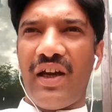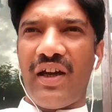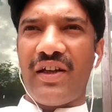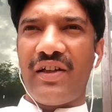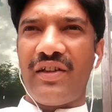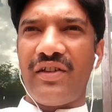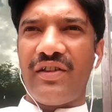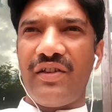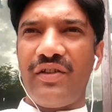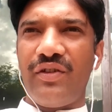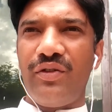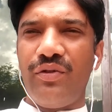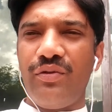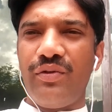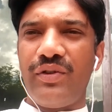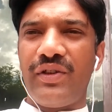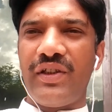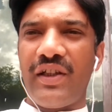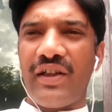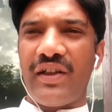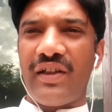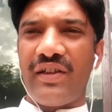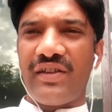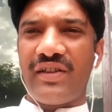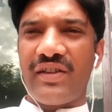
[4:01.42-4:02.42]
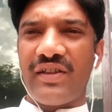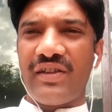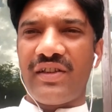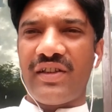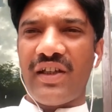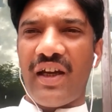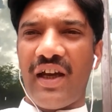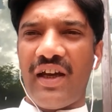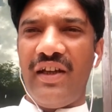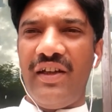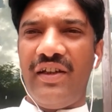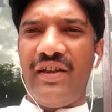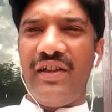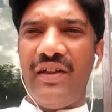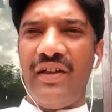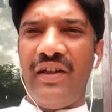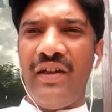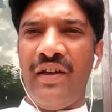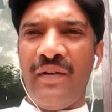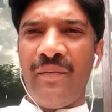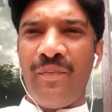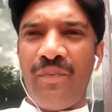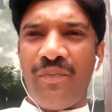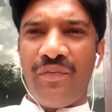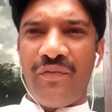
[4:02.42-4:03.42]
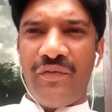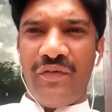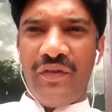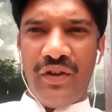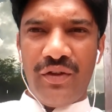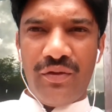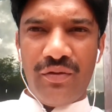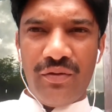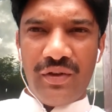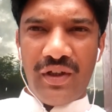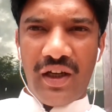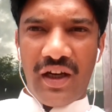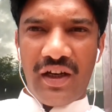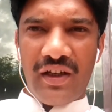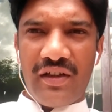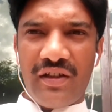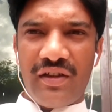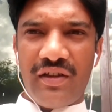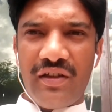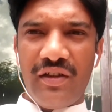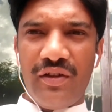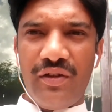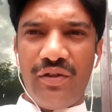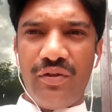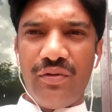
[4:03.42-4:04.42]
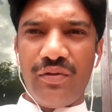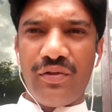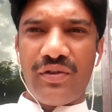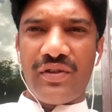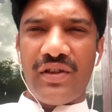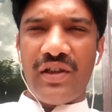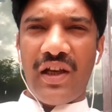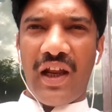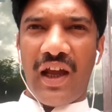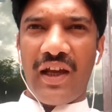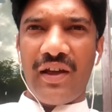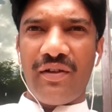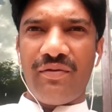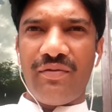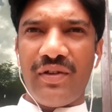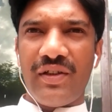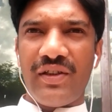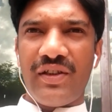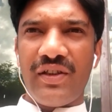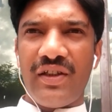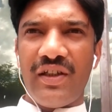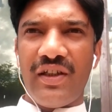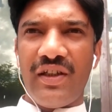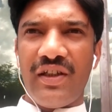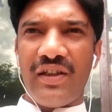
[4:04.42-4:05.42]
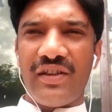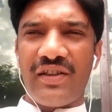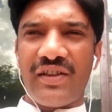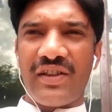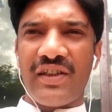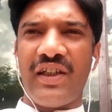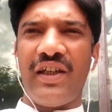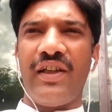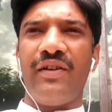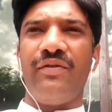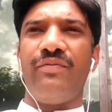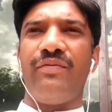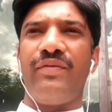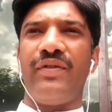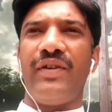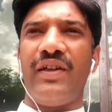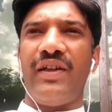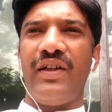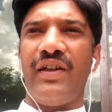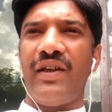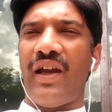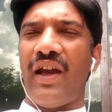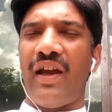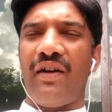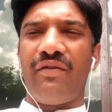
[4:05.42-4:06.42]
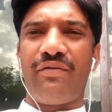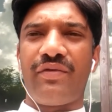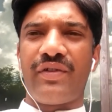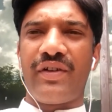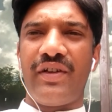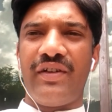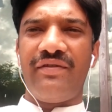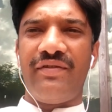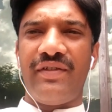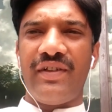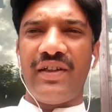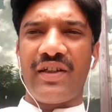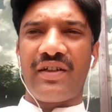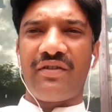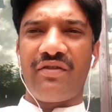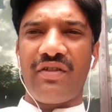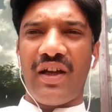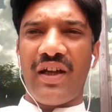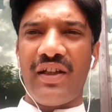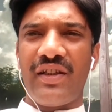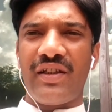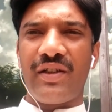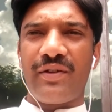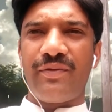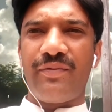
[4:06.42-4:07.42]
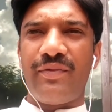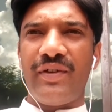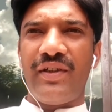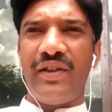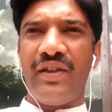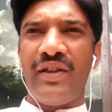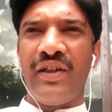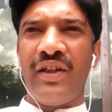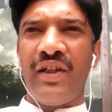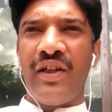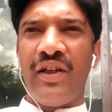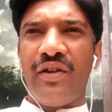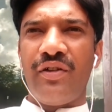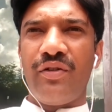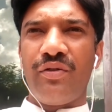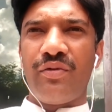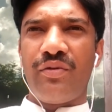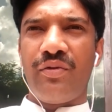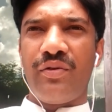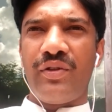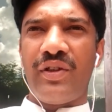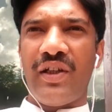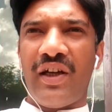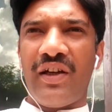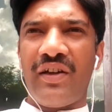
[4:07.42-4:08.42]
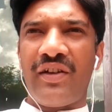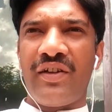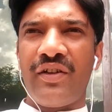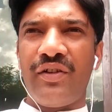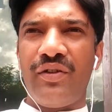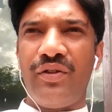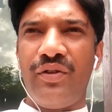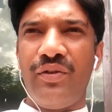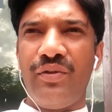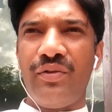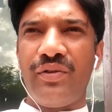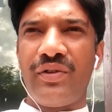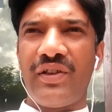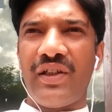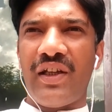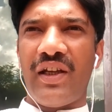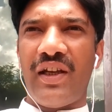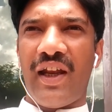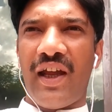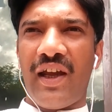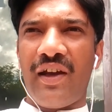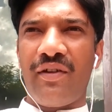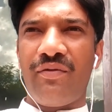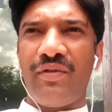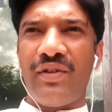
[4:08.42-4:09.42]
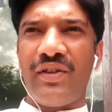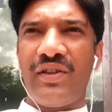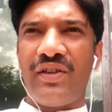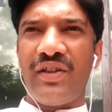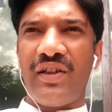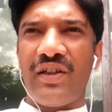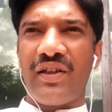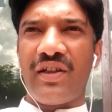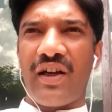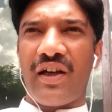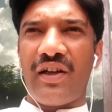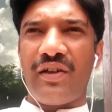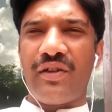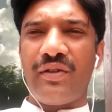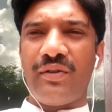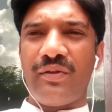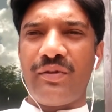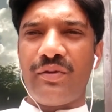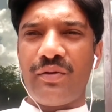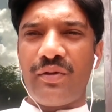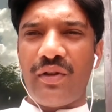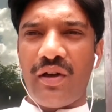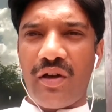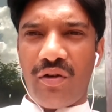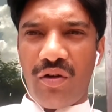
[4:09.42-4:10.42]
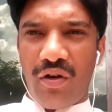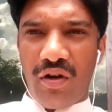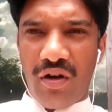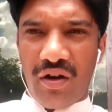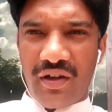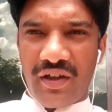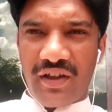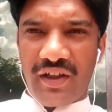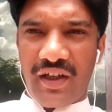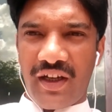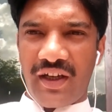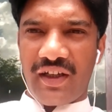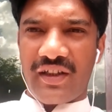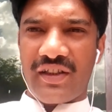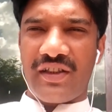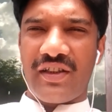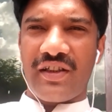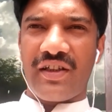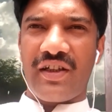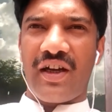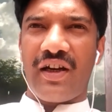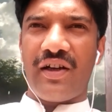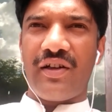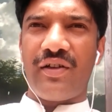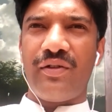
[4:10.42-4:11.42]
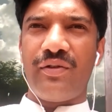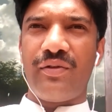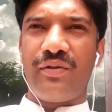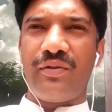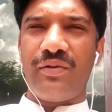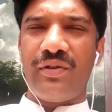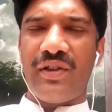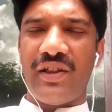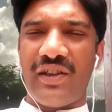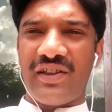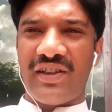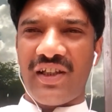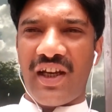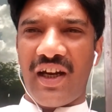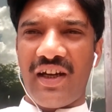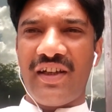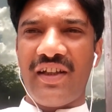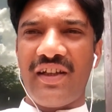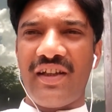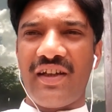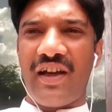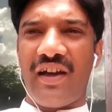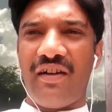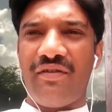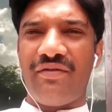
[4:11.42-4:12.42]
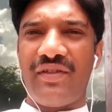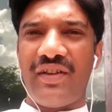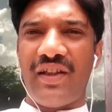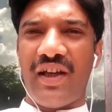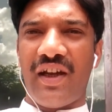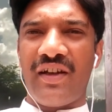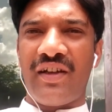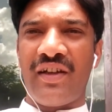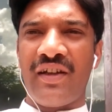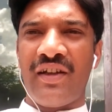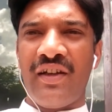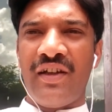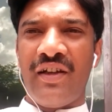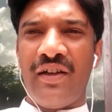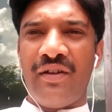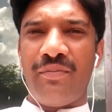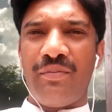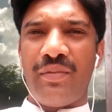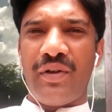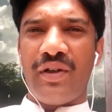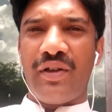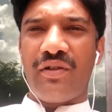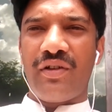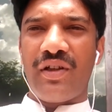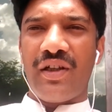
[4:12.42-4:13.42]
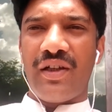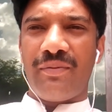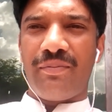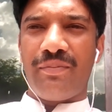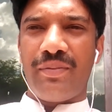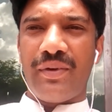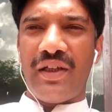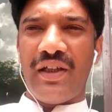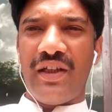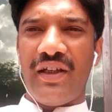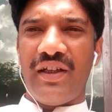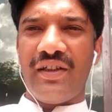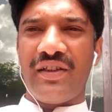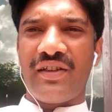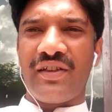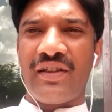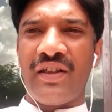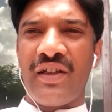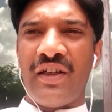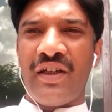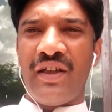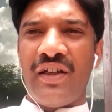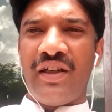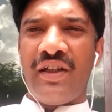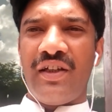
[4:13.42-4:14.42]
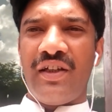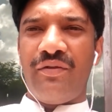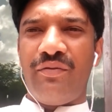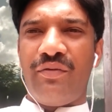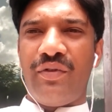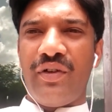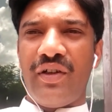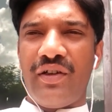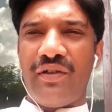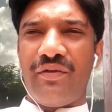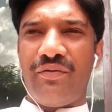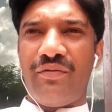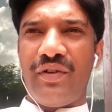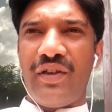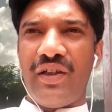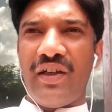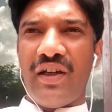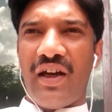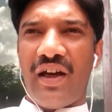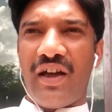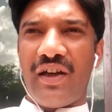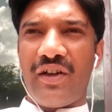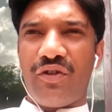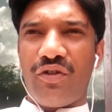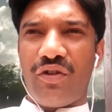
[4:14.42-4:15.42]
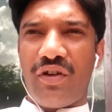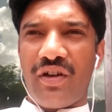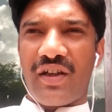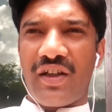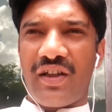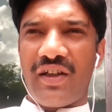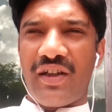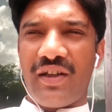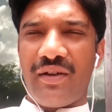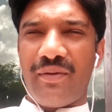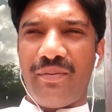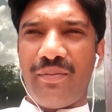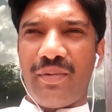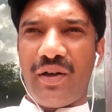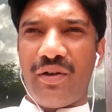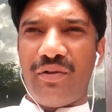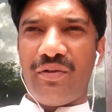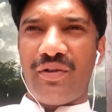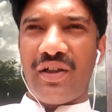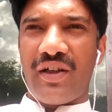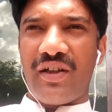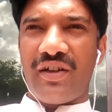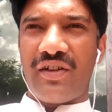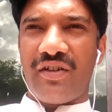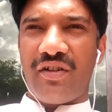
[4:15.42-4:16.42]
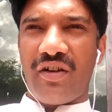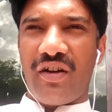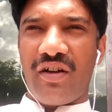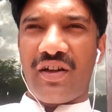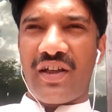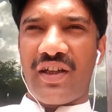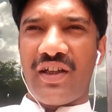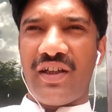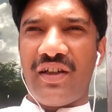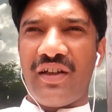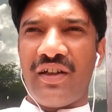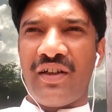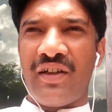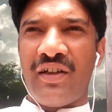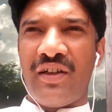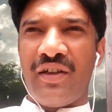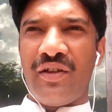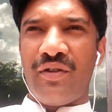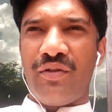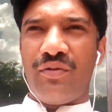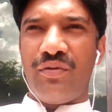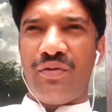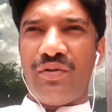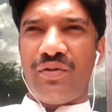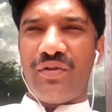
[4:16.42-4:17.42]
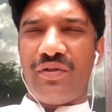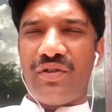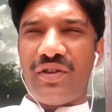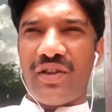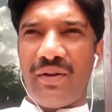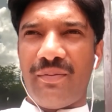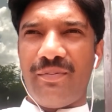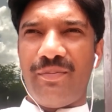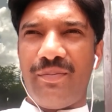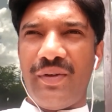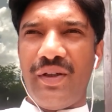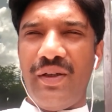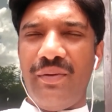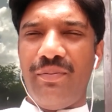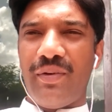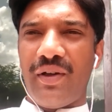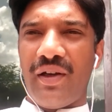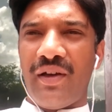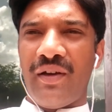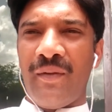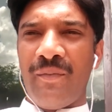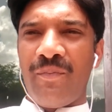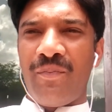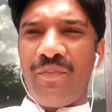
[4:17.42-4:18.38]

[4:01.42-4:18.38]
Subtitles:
are using in society, we do not use language in the same way everywhere. Rather we that use the language according to the context, according to the setting of that particular place where we are talking about, or talking to some people.